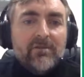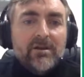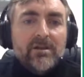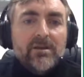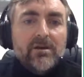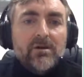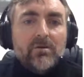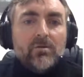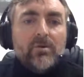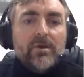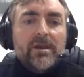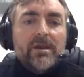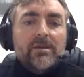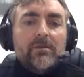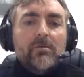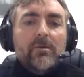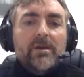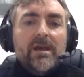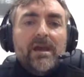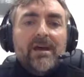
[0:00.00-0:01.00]
have we done we
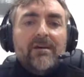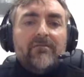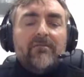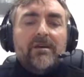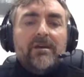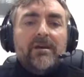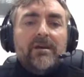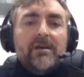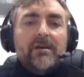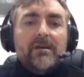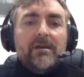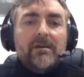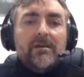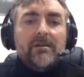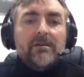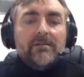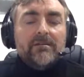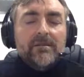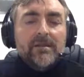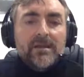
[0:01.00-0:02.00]
we have
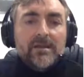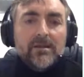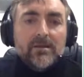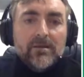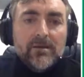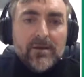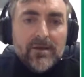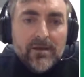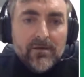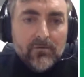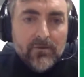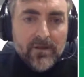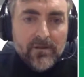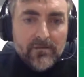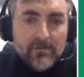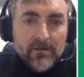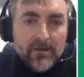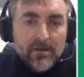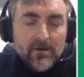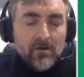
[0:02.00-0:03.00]
uh, deal uh,
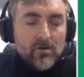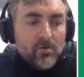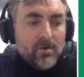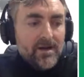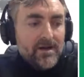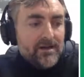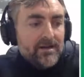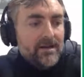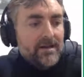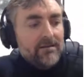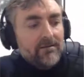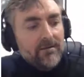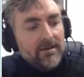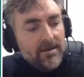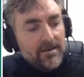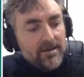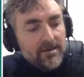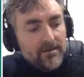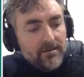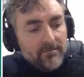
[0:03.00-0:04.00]
with uh, our
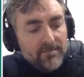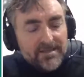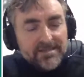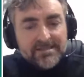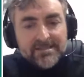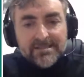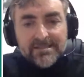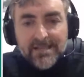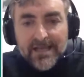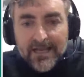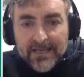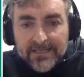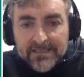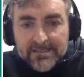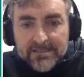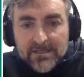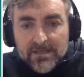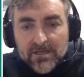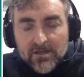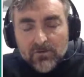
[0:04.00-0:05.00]
uh, business
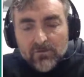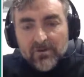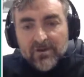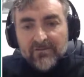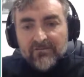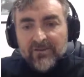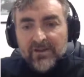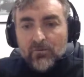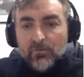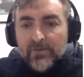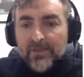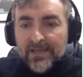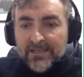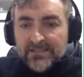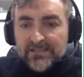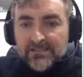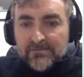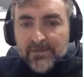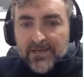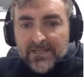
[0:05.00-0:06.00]
lines we have been with
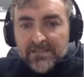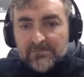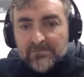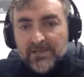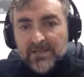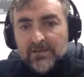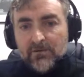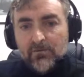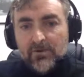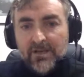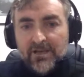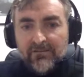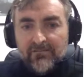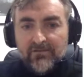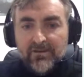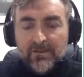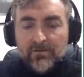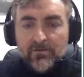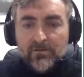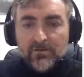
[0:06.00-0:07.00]
asset management we
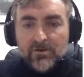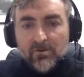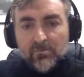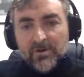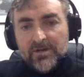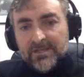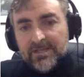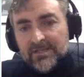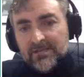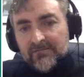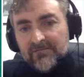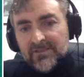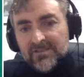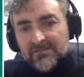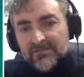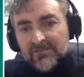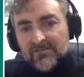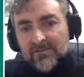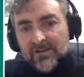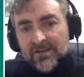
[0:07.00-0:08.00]
have been with corporate and
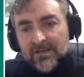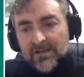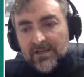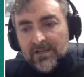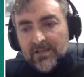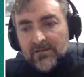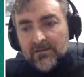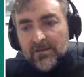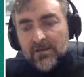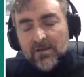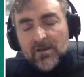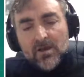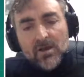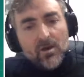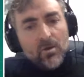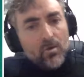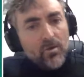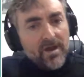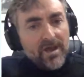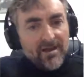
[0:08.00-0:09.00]
investment banking
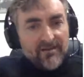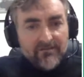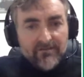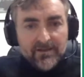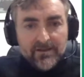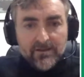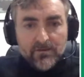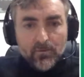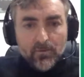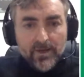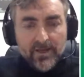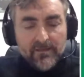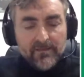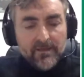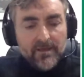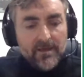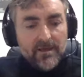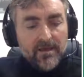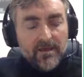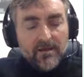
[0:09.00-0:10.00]
we have been with
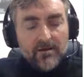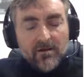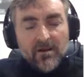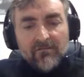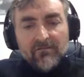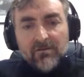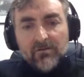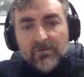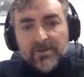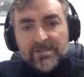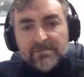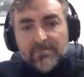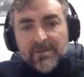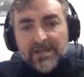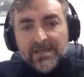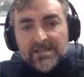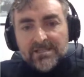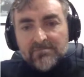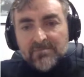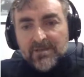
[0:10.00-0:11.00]
uh, global risk
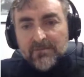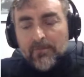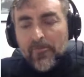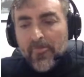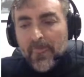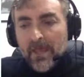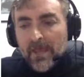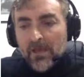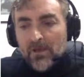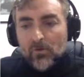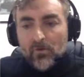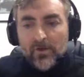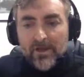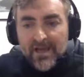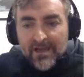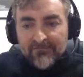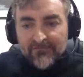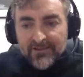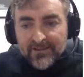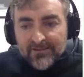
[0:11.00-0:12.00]
management
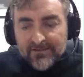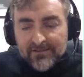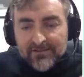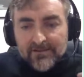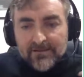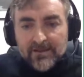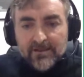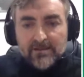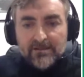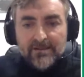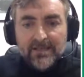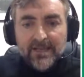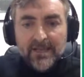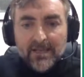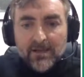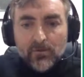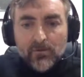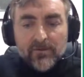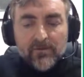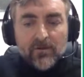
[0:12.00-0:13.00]
we have been
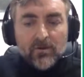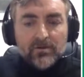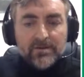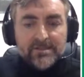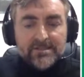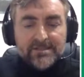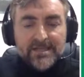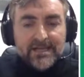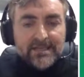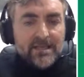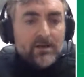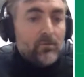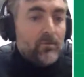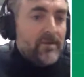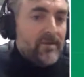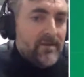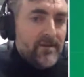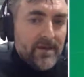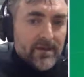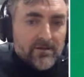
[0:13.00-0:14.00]
dealing with all this data and
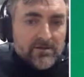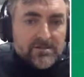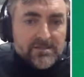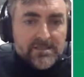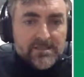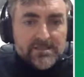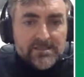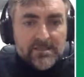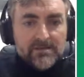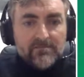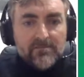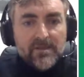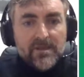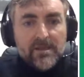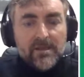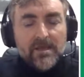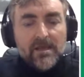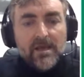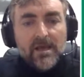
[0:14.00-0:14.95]
with the ecosystem